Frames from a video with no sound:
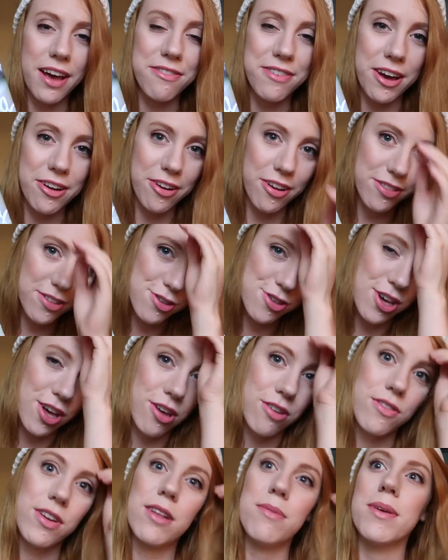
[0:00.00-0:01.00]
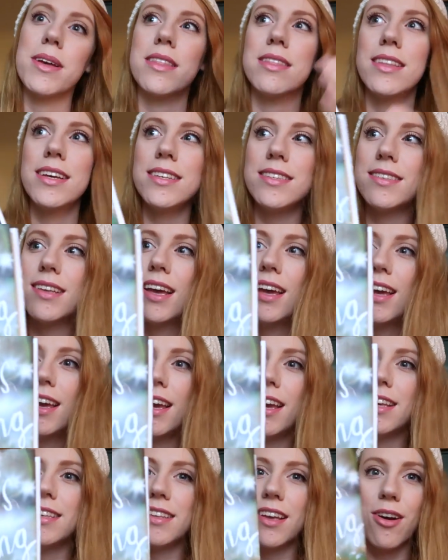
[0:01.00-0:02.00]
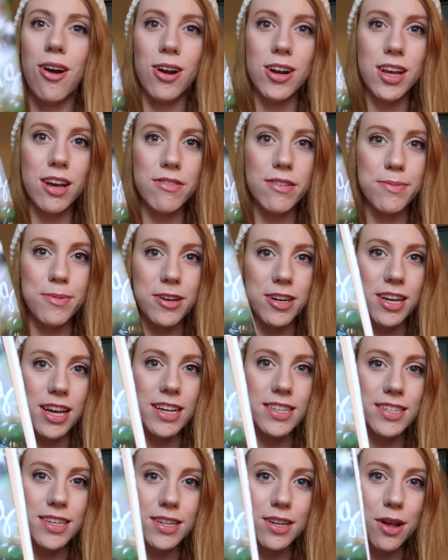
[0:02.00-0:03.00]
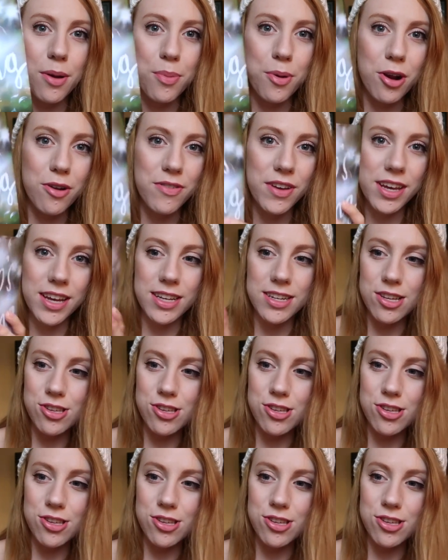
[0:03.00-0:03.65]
I found it on the shelf and I'm like, this is a hardcover book. It's in perfect